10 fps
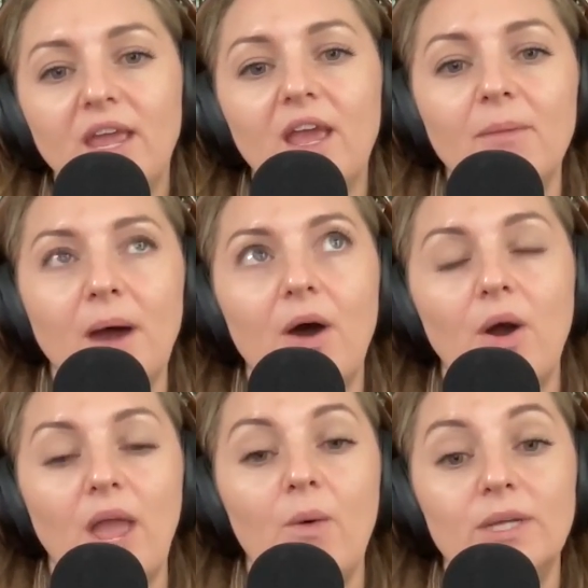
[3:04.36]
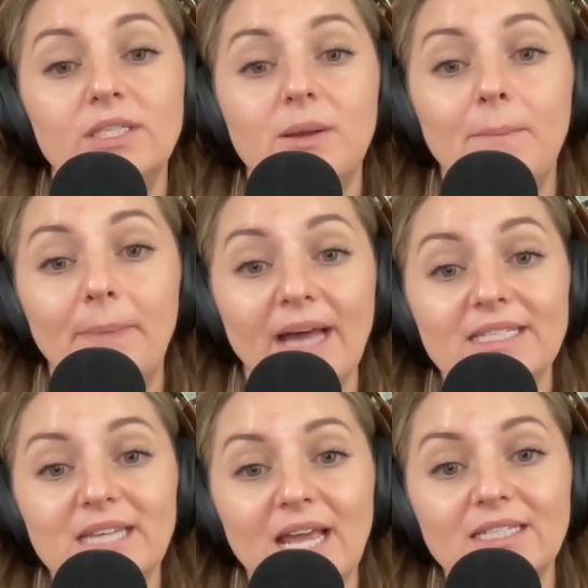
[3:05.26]
thinking about, okay, what's
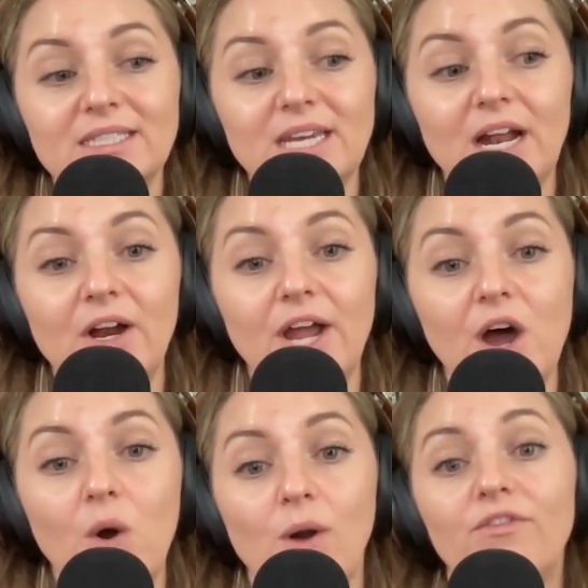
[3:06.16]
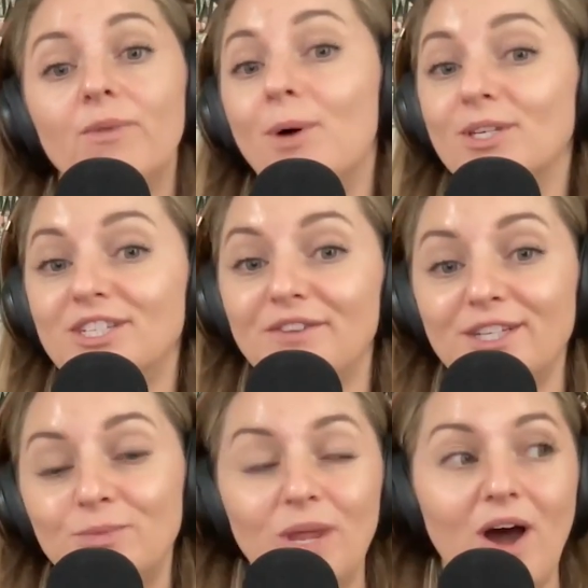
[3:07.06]
best case scenario, or for most of
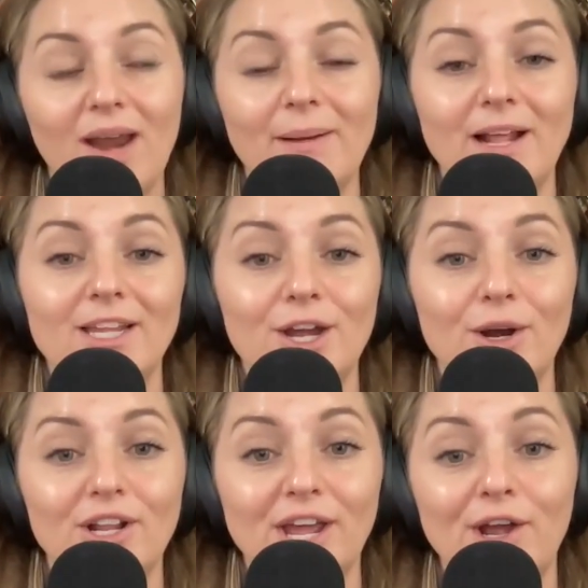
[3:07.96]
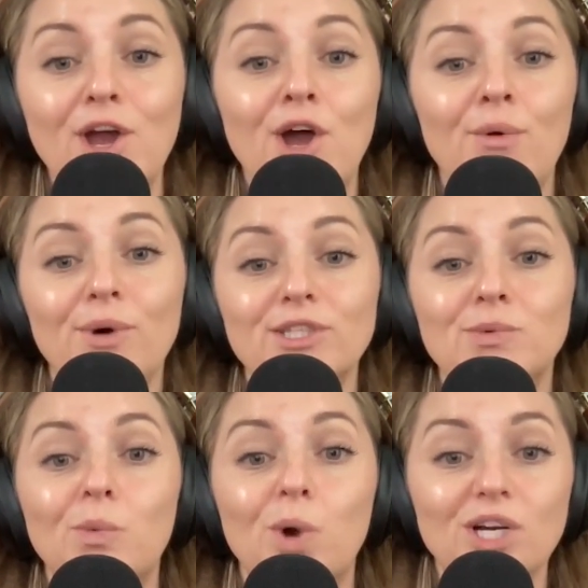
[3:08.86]
us, we automatically go to what's
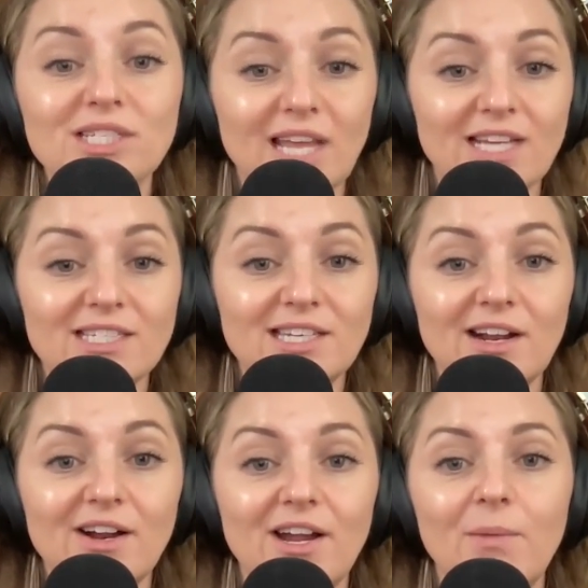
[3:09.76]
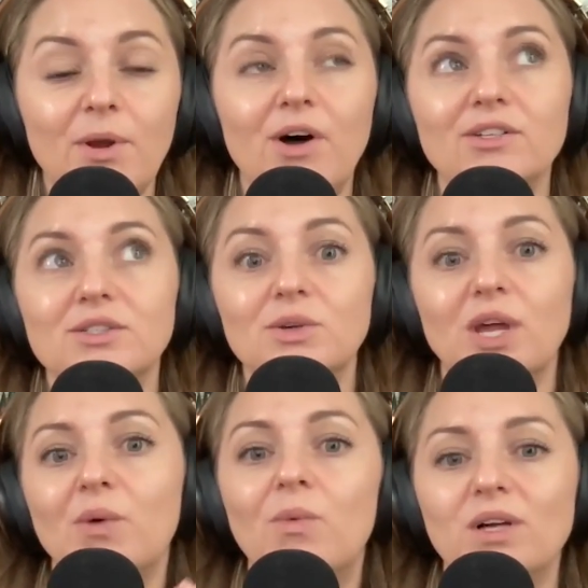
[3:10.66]
worst case scenario, but also
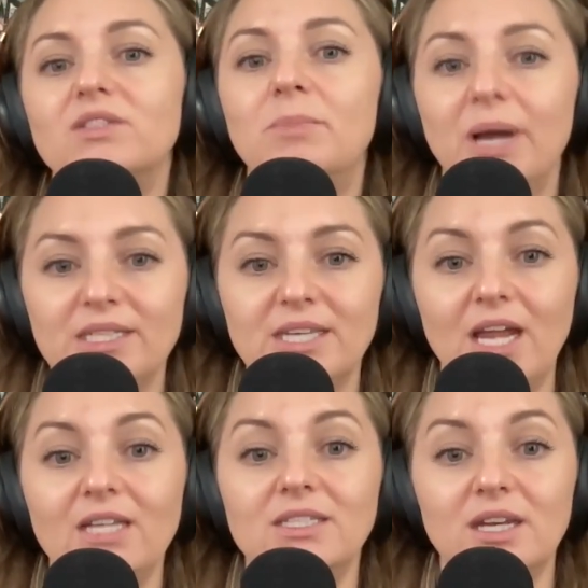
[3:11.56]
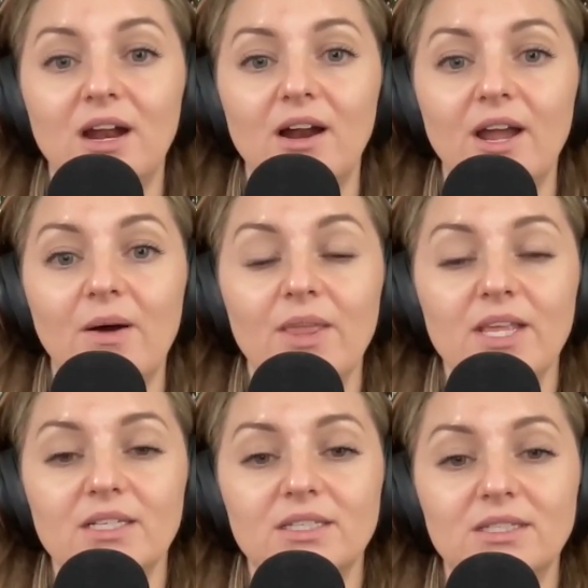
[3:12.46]
what's best case scenario in
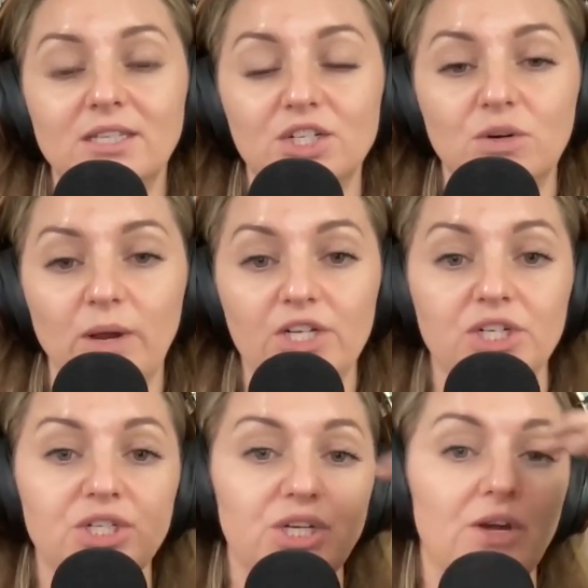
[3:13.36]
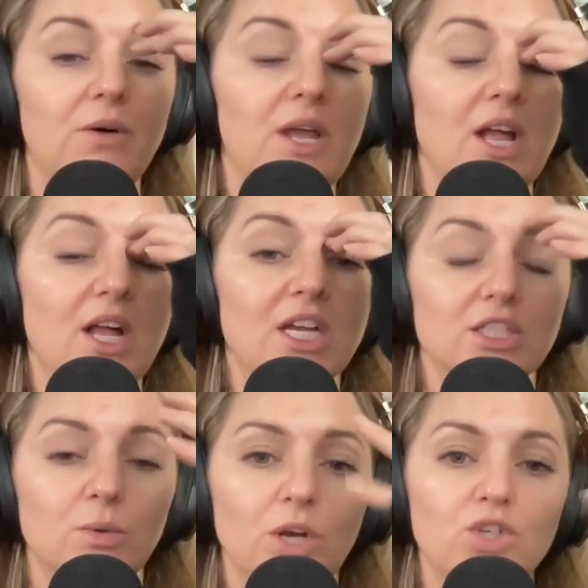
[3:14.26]
this situation too.
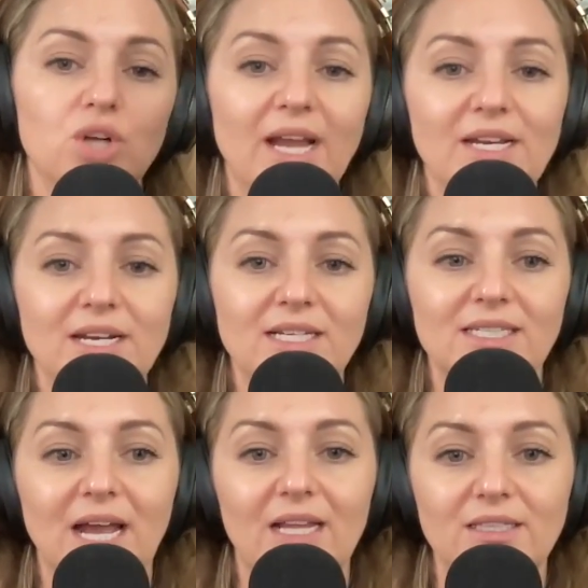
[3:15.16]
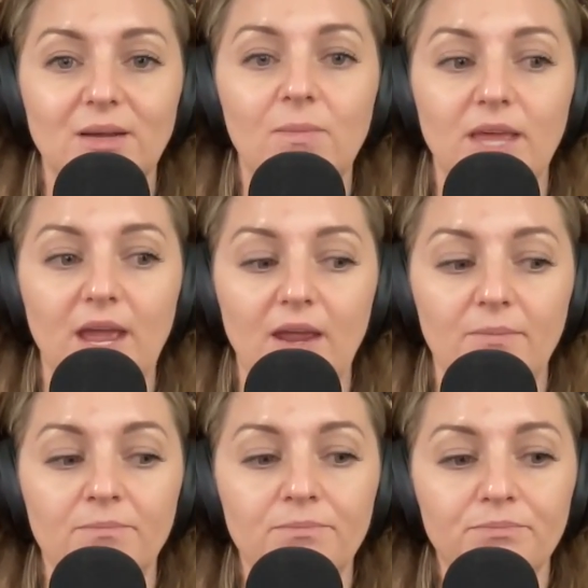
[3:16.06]
So when you're trying to decide
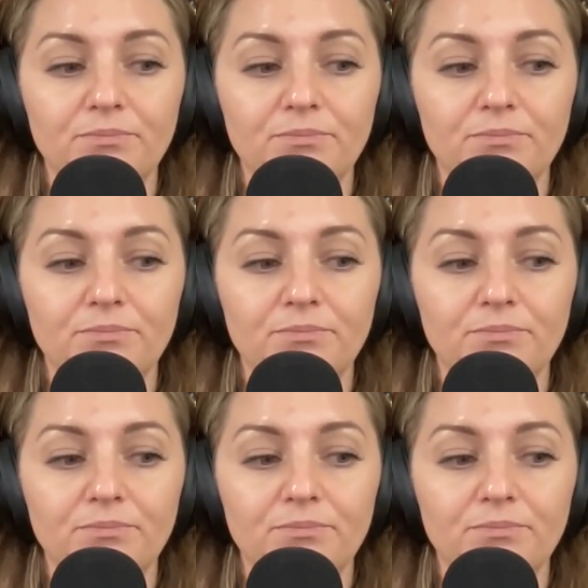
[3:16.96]
something,